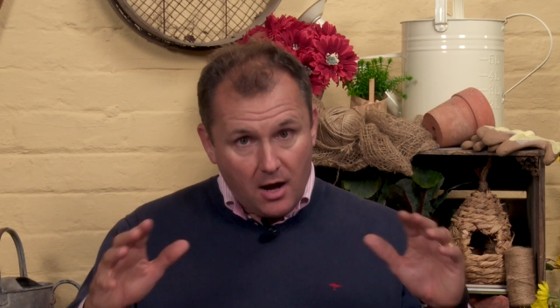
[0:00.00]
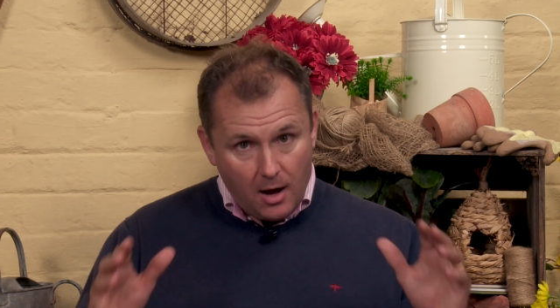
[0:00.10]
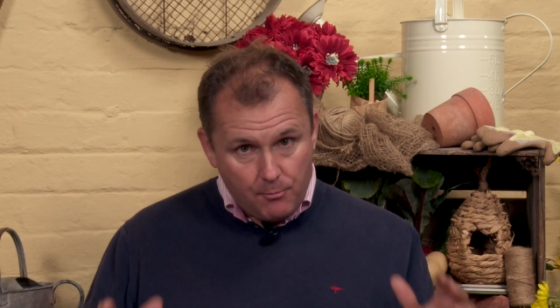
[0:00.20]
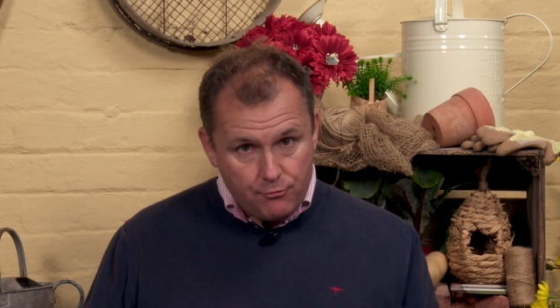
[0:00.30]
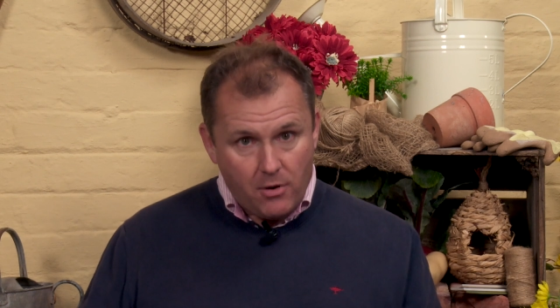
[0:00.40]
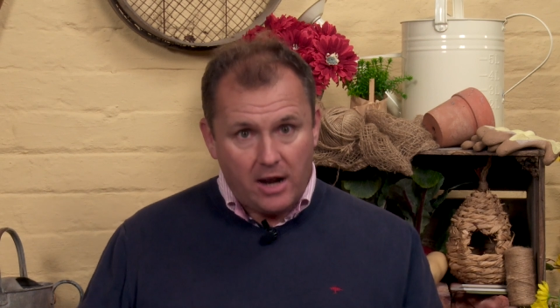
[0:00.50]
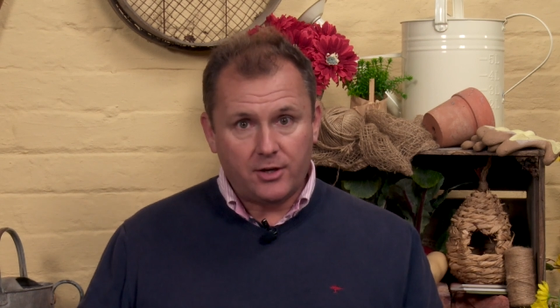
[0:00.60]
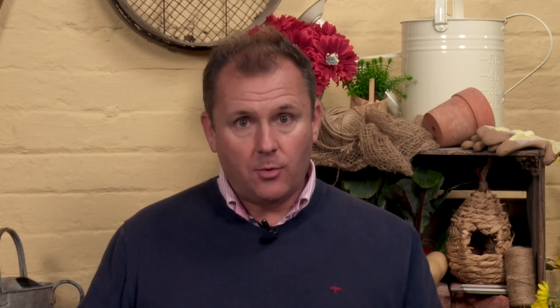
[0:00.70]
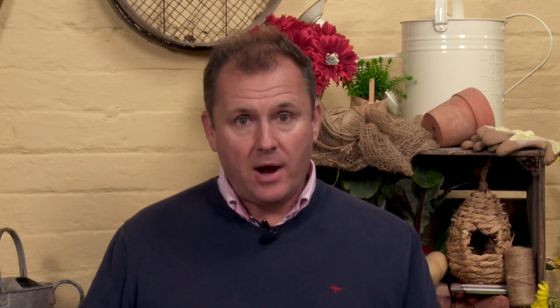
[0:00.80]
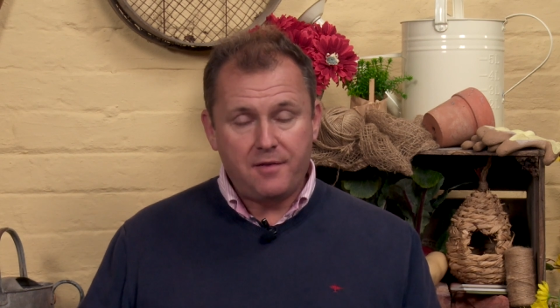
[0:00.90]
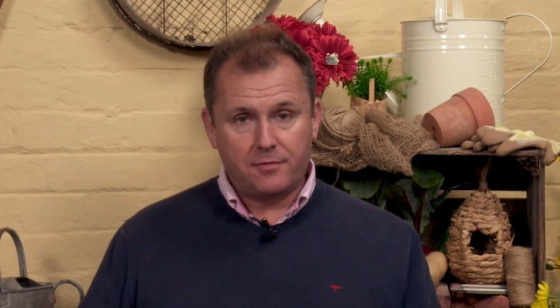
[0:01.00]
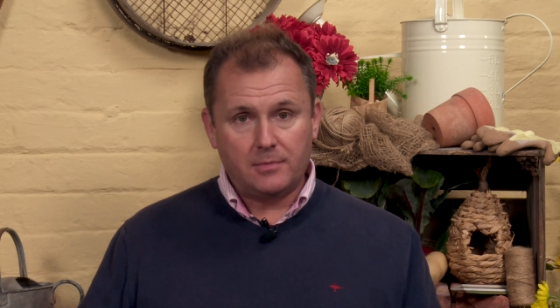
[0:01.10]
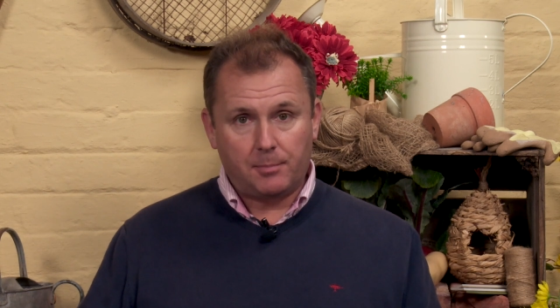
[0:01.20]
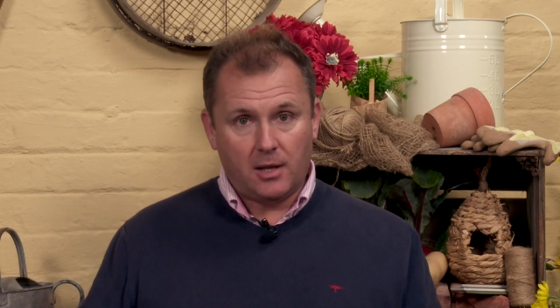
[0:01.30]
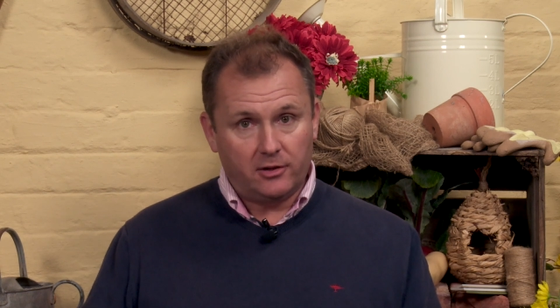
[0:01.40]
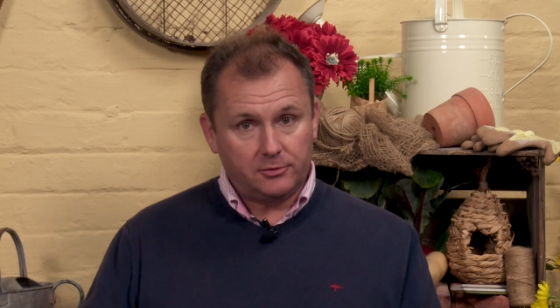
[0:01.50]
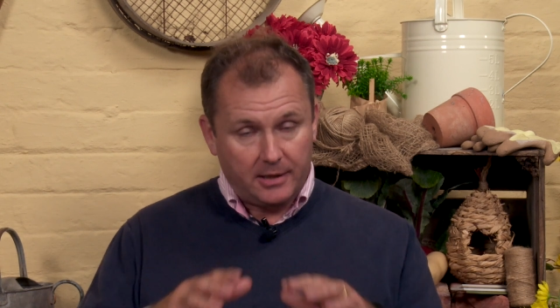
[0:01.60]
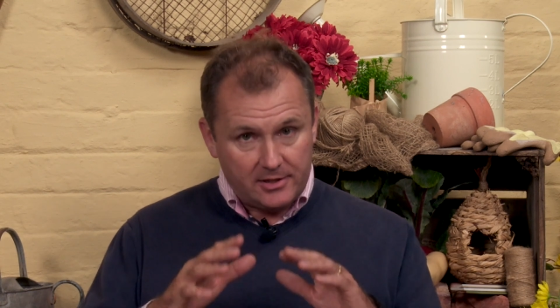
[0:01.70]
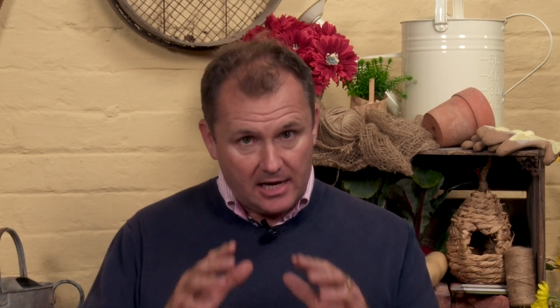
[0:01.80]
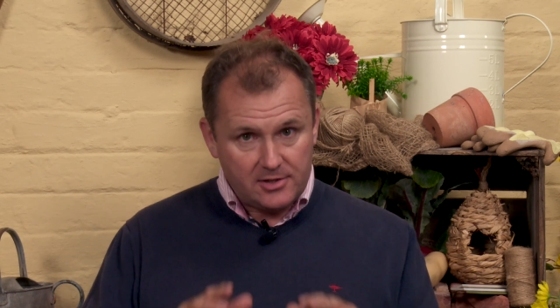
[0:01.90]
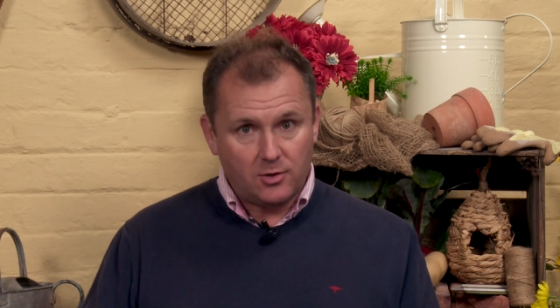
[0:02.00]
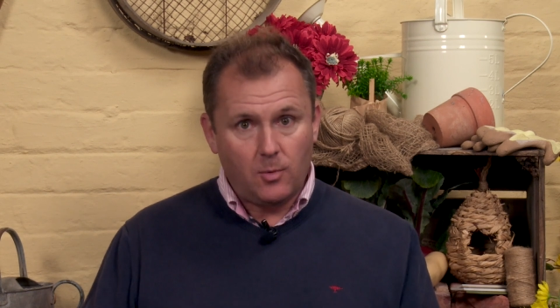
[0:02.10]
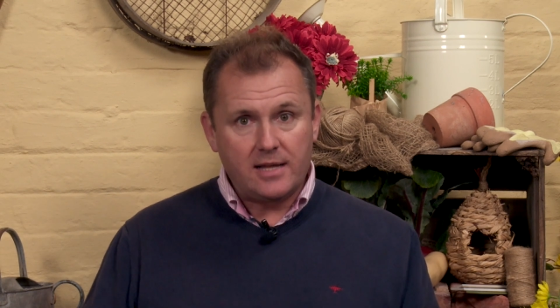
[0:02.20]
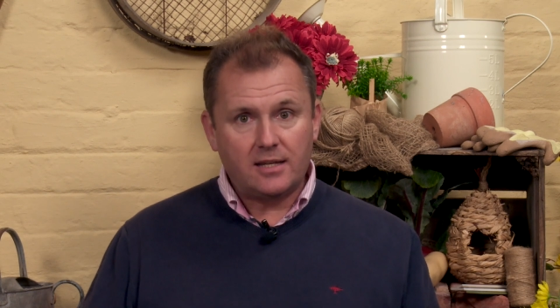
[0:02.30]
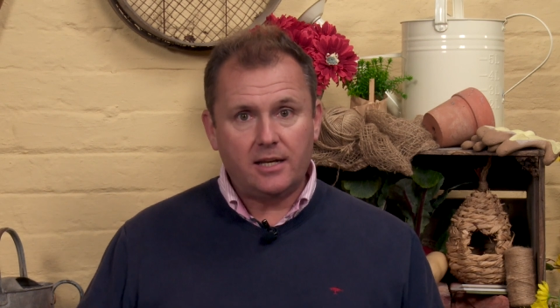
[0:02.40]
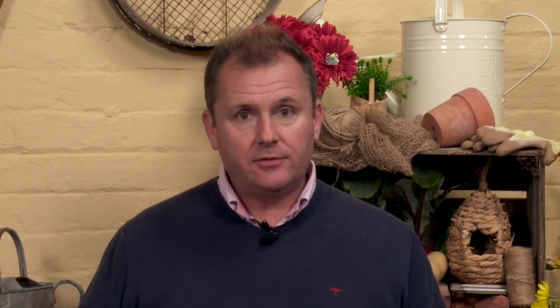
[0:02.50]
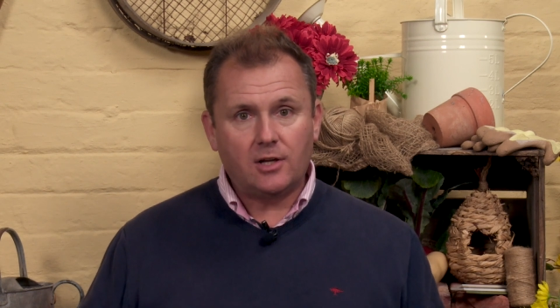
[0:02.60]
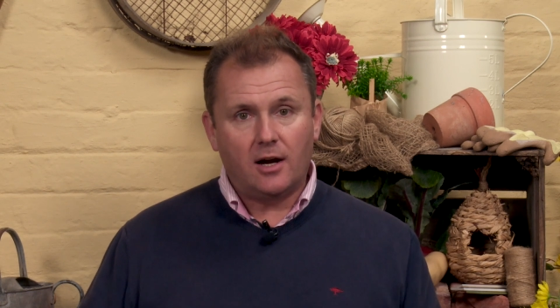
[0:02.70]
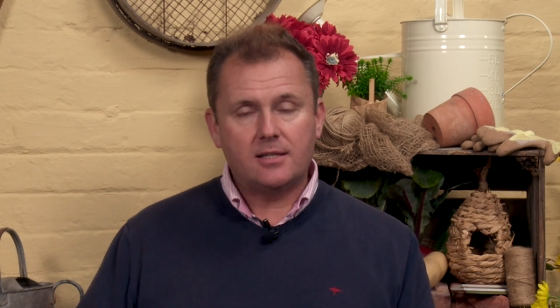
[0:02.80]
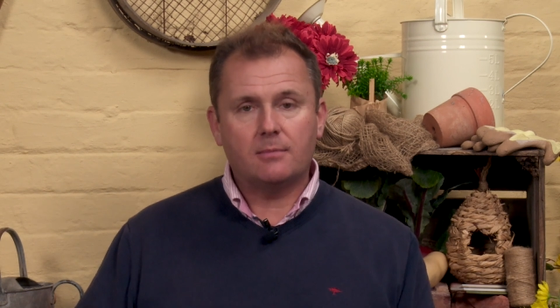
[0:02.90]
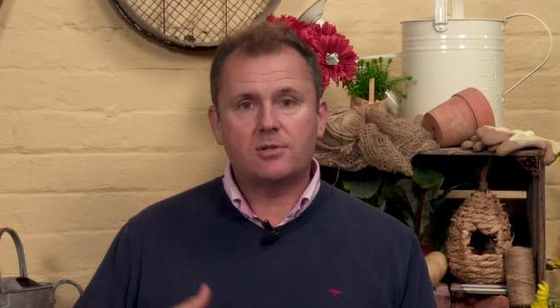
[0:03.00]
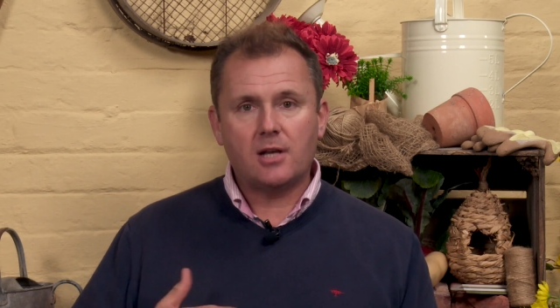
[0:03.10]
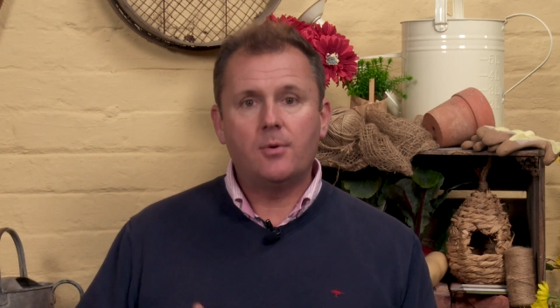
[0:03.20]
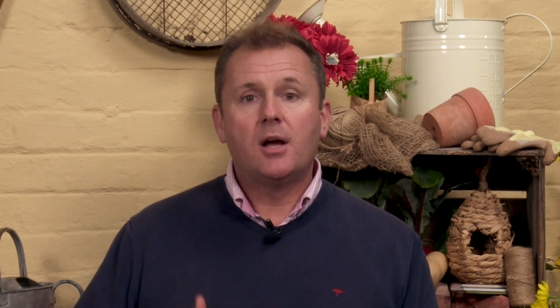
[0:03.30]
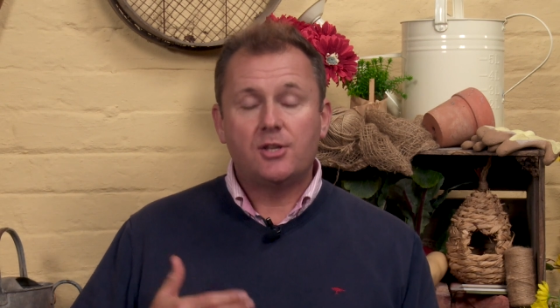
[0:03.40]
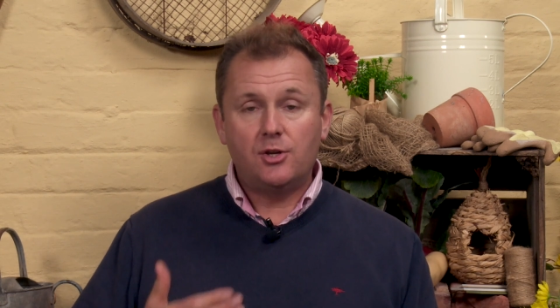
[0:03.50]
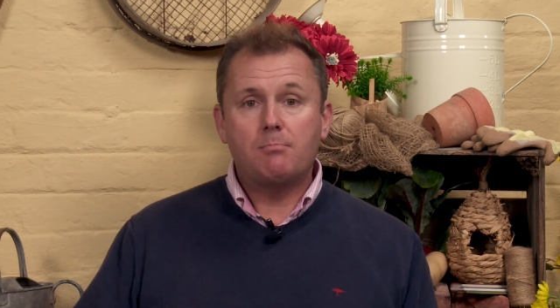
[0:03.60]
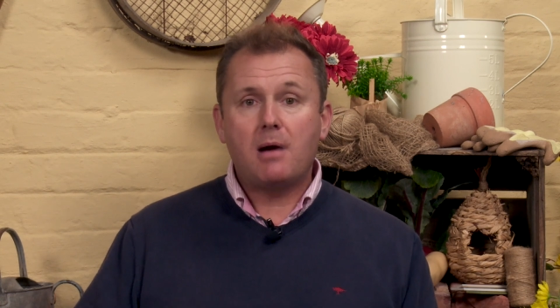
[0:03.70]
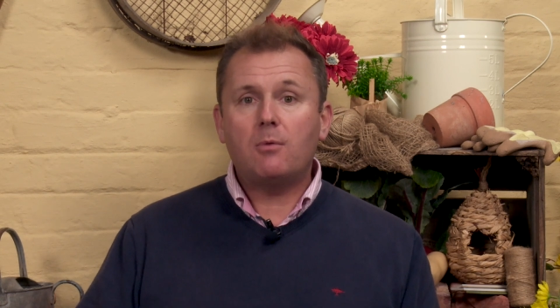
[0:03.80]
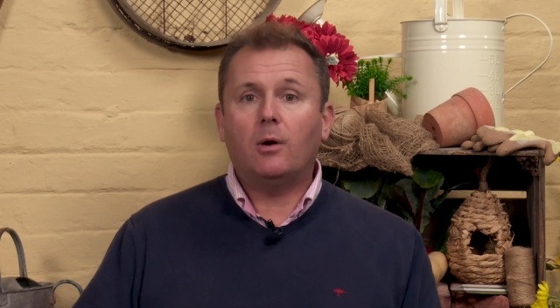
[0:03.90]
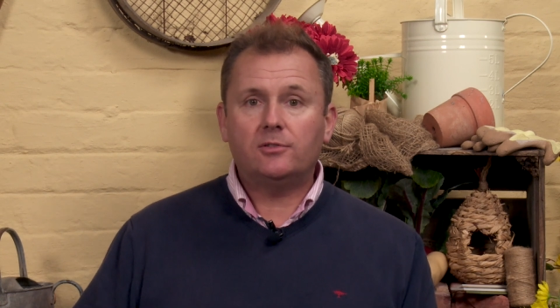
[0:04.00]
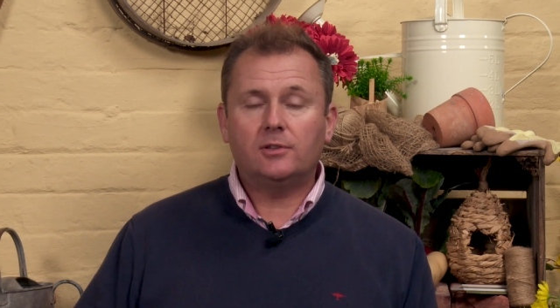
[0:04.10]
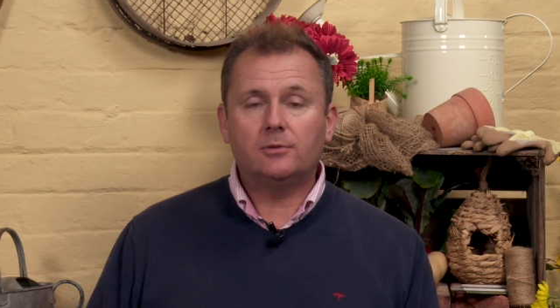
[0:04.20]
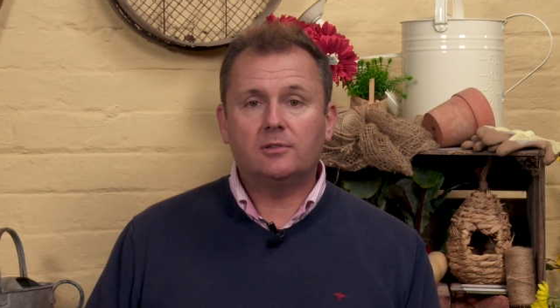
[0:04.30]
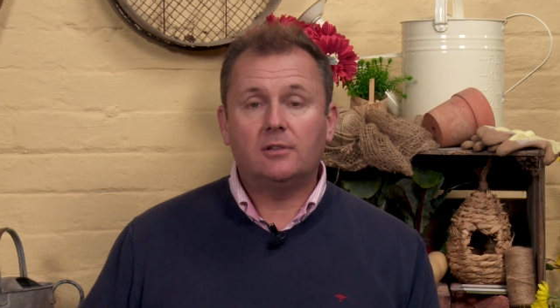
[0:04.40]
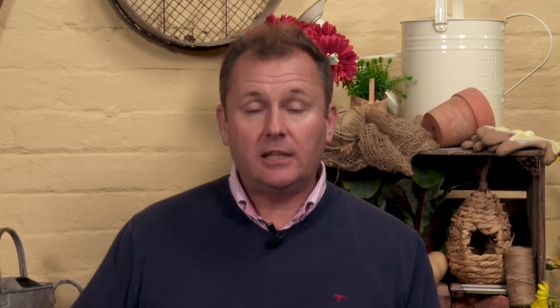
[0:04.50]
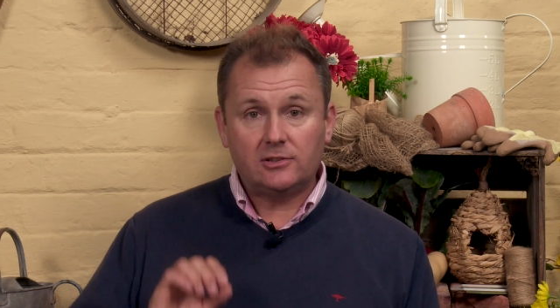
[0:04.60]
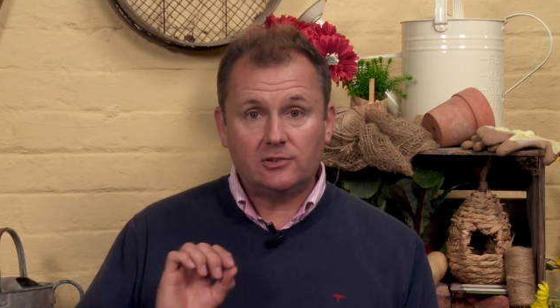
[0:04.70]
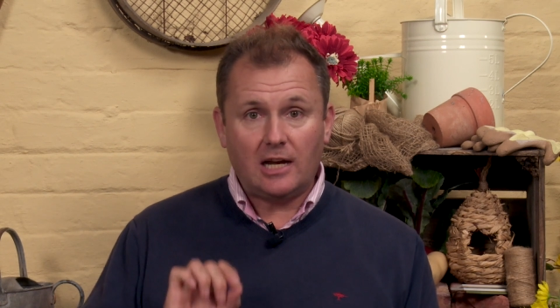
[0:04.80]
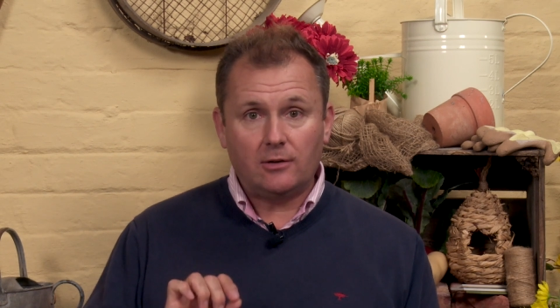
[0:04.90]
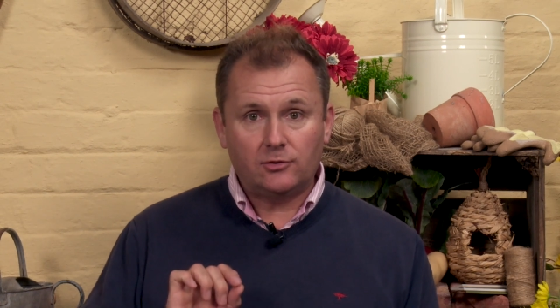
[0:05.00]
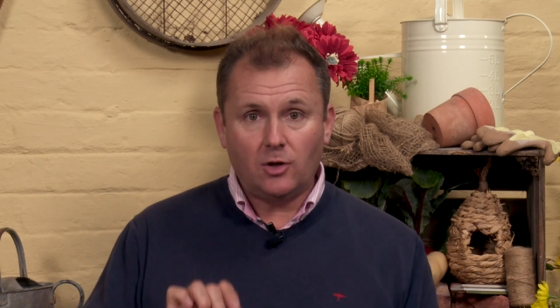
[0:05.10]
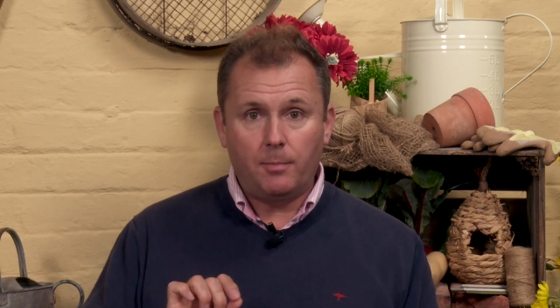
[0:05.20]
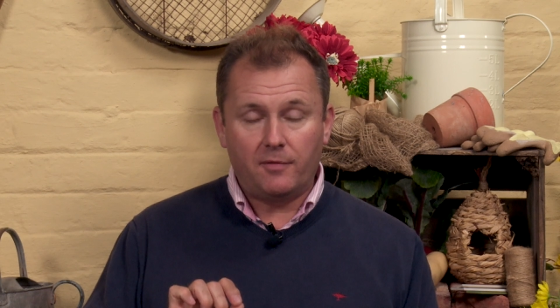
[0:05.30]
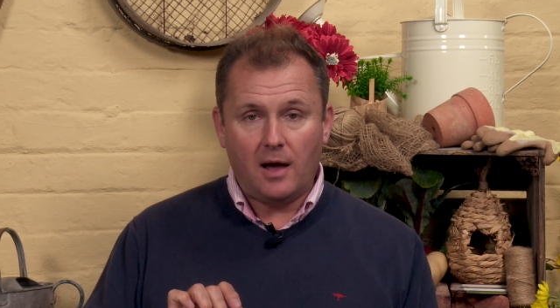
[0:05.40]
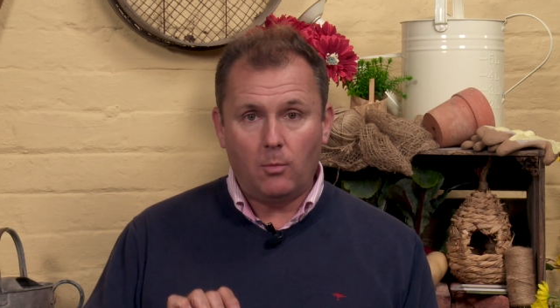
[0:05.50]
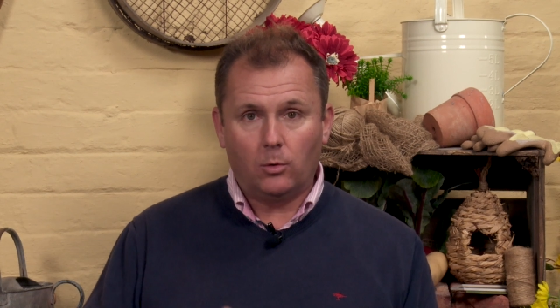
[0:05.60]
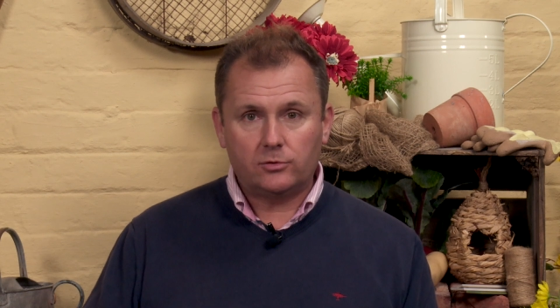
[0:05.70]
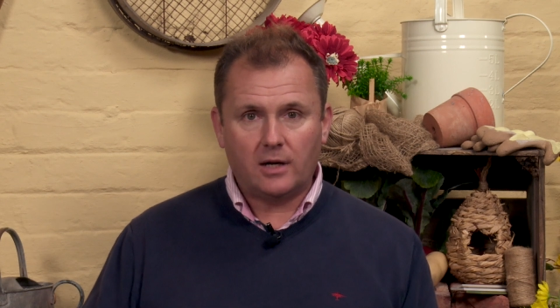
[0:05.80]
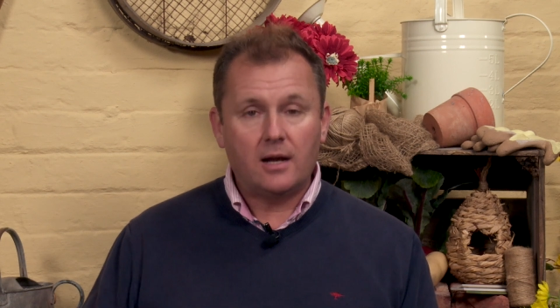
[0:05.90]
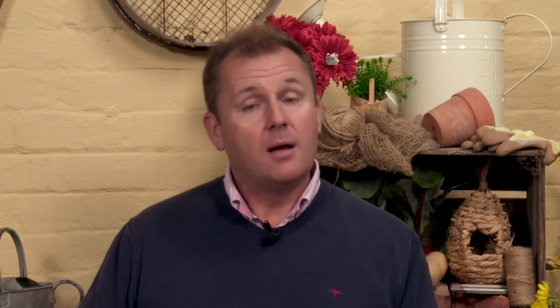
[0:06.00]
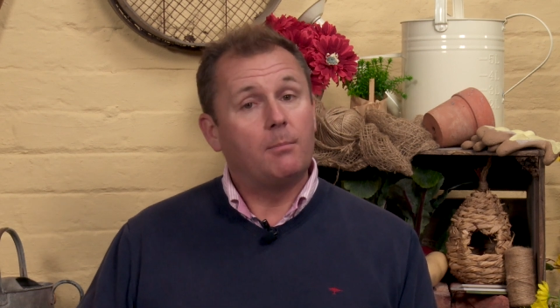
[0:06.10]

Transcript: umbrellaed away from the plants because that's the way the leaves guide them. So you may well still need to stay on top of that watering.